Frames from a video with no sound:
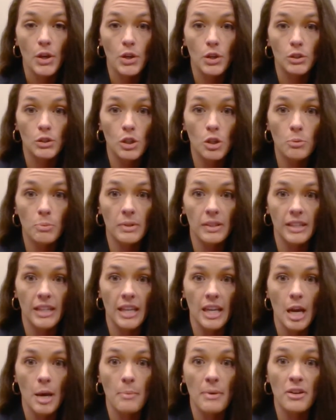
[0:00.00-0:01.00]

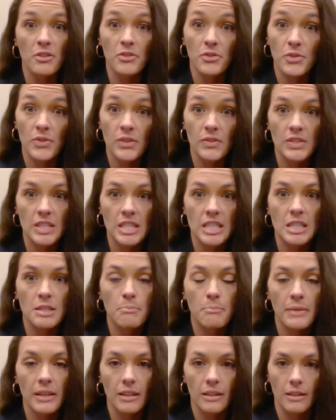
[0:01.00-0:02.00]
Globally, about
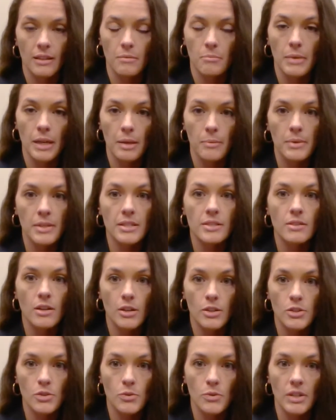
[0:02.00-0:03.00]
15 million babies
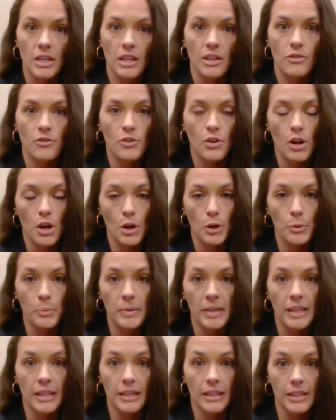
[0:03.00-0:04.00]
are screened for
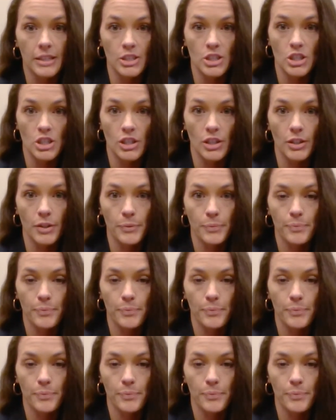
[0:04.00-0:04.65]
ROP each year.